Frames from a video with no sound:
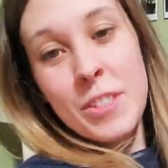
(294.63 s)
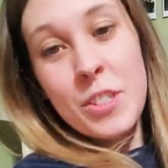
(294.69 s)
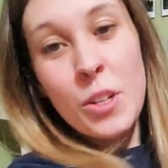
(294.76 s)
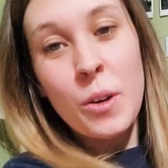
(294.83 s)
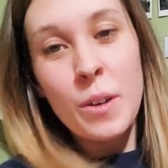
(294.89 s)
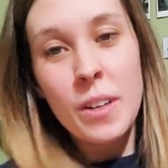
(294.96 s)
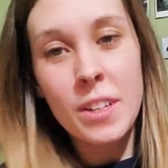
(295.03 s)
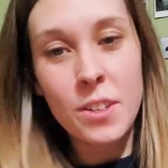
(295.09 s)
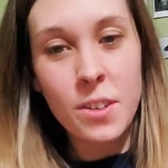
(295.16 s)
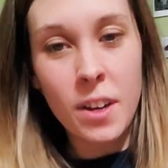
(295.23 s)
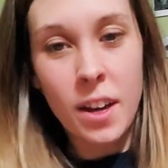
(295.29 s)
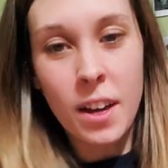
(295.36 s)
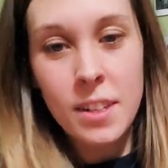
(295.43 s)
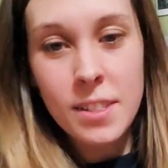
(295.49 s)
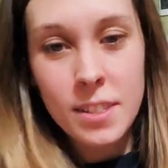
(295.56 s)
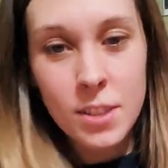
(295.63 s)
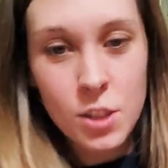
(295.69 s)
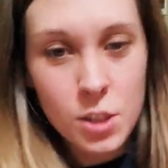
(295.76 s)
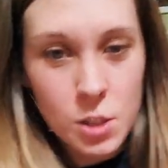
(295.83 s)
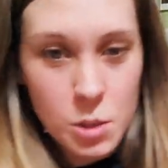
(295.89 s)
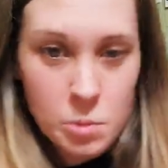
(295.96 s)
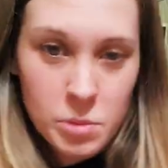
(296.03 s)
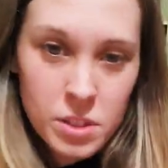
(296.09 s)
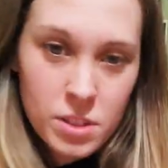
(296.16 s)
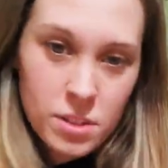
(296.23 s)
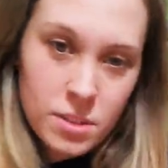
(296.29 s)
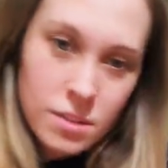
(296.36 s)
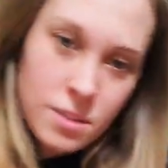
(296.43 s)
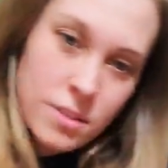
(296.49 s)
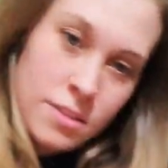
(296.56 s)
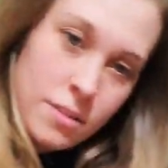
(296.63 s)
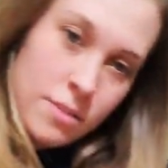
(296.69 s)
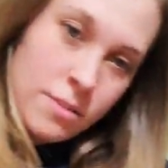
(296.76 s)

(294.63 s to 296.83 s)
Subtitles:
So you got Christmas.